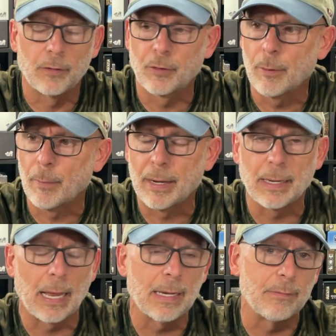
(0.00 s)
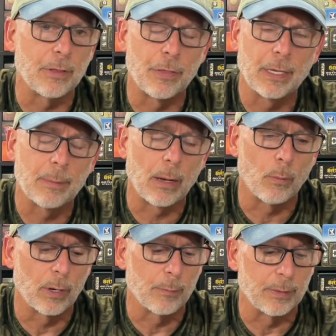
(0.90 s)
Some of them I didn't even think about
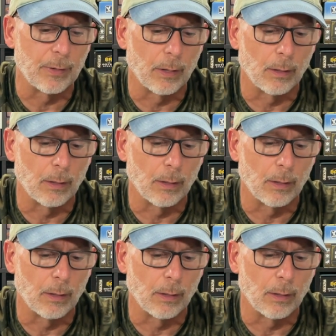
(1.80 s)
one of them